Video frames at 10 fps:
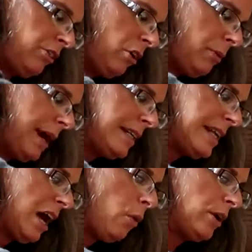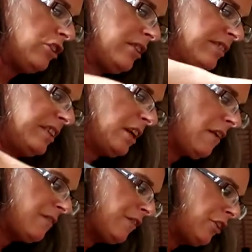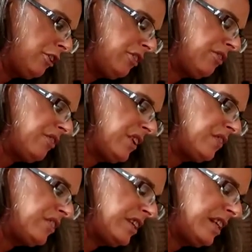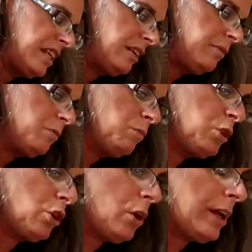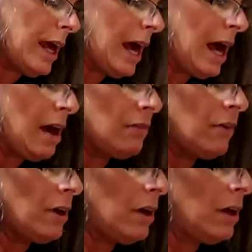so right now we just did our first 15. You're going to have,